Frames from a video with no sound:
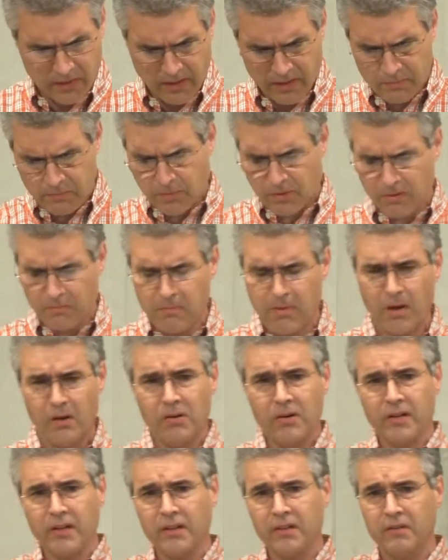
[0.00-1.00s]
and
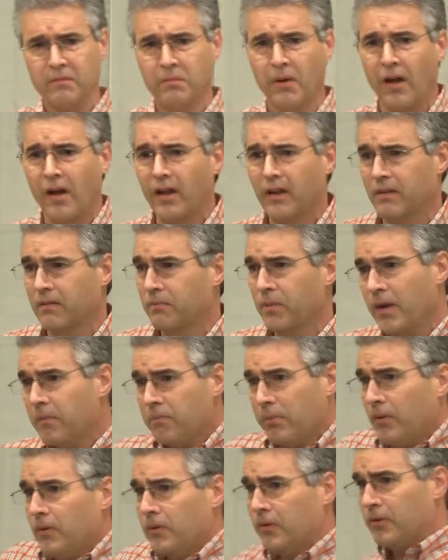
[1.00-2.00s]
promoted by
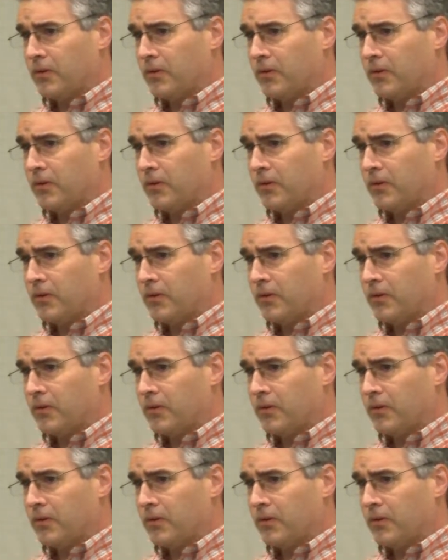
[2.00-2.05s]
people